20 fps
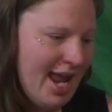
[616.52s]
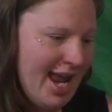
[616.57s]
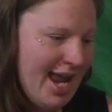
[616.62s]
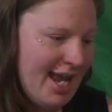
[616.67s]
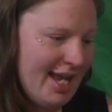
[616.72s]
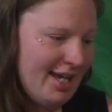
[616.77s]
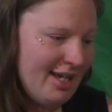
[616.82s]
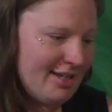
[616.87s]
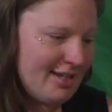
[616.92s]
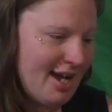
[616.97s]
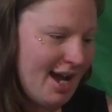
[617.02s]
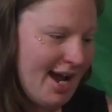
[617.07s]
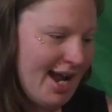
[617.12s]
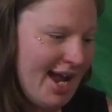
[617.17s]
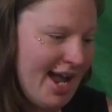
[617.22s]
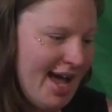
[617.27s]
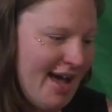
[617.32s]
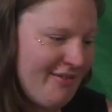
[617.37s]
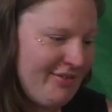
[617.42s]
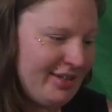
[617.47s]
And
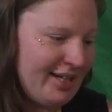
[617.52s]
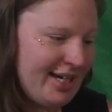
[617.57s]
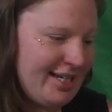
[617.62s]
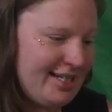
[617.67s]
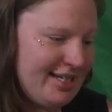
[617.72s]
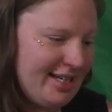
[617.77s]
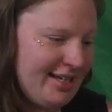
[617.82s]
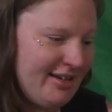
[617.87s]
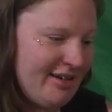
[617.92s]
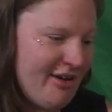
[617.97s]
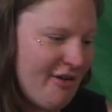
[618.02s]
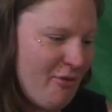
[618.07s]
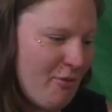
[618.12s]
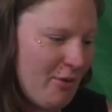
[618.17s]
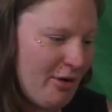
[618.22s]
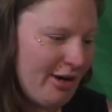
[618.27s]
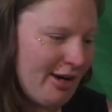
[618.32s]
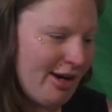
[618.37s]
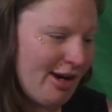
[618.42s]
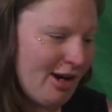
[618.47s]
I have an idea of
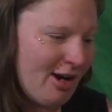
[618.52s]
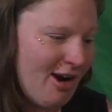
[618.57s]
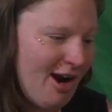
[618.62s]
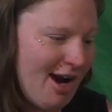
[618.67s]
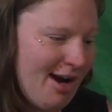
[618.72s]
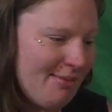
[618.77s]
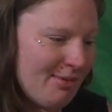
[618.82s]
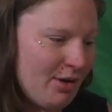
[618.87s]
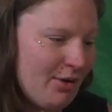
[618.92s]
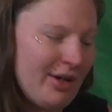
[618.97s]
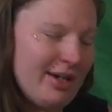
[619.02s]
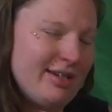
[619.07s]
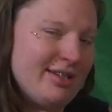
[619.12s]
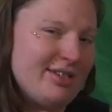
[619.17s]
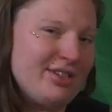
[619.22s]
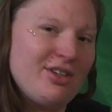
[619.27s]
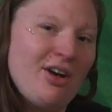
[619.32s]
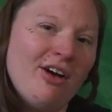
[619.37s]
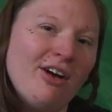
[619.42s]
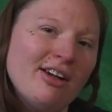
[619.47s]
where I'm going to
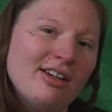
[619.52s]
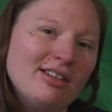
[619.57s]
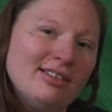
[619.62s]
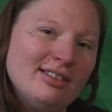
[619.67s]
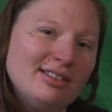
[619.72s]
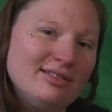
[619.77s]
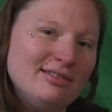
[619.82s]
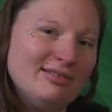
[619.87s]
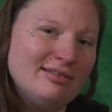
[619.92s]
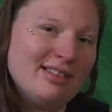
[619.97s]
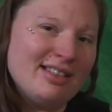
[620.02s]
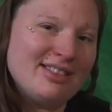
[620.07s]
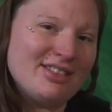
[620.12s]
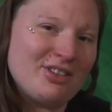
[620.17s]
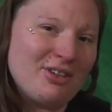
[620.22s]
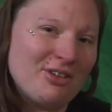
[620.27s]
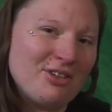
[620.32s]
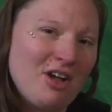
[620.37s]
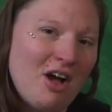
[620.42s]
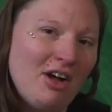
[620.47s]
start and
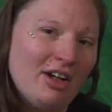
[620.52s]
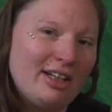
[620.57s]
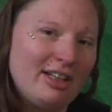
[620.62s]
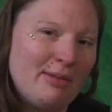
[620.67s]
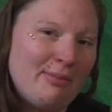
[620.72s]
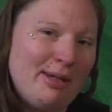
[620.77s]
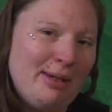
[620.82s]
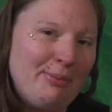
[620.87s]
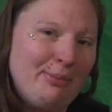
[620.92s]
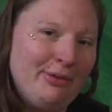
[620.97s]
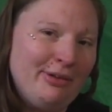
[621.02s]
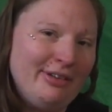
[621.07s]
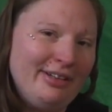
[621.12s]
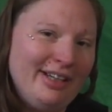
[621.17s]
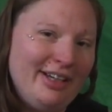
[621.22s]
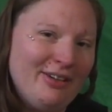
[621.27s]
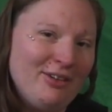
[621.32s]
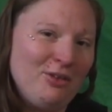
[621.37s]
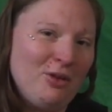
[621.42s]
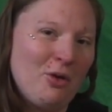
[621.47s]
start talking to people
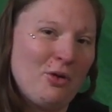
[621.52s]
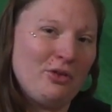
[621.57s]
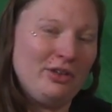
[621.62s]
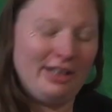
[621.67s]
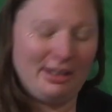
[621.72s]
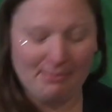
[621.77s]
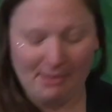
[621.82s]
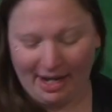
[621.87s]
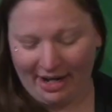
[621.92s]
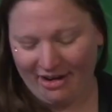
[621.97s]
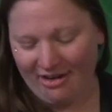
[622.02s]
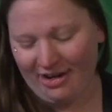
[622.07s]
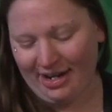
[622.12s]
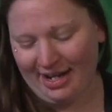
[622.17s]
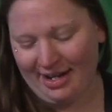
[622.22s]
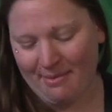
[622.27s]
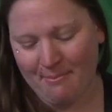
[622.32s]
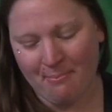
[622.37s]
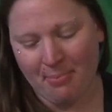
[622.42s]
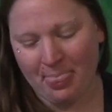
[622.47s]
here locally in my
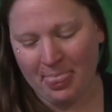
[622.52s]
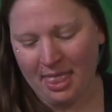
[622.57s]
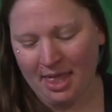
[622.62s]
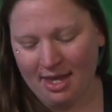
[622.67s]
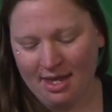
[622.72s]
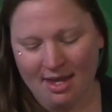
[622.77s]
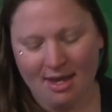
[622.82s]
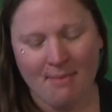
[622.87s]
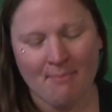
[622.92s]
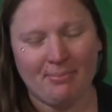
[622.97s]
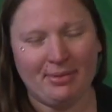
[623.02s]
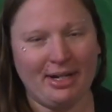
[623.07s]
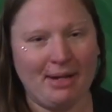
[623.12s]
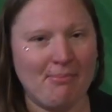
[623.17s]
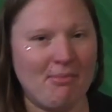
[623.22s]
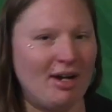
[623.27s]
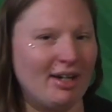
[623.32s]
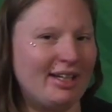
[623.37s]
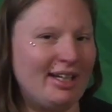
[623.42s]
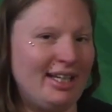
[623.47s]
area. But
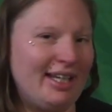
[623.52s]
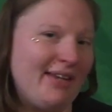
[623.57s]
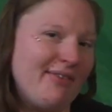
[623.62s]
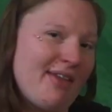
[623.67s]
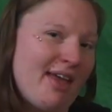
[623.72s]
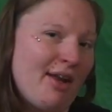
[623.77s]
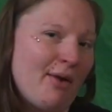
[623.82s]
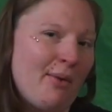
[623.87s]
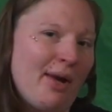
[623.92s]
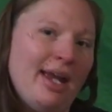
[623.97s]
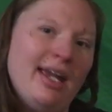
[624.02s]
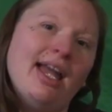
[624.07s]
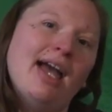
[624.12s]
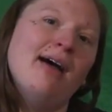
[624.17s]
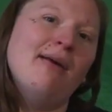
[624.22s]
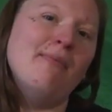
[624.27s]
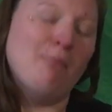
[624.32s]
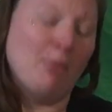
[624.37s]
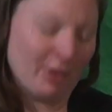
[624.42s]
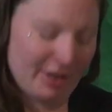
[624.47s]
I'm not going to give that away
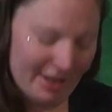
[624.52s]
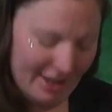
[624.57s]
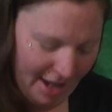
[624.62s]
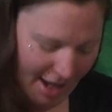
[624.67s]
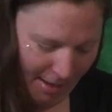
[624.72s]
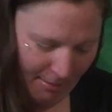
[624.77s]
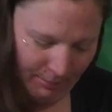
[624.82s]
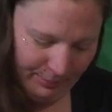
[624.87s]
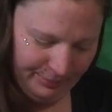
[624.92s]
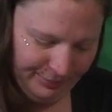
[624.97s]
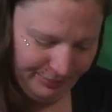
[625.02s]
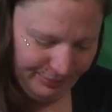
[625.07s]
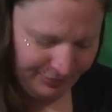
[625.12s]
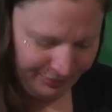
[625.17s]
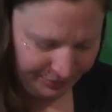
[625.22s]
yet. More to come.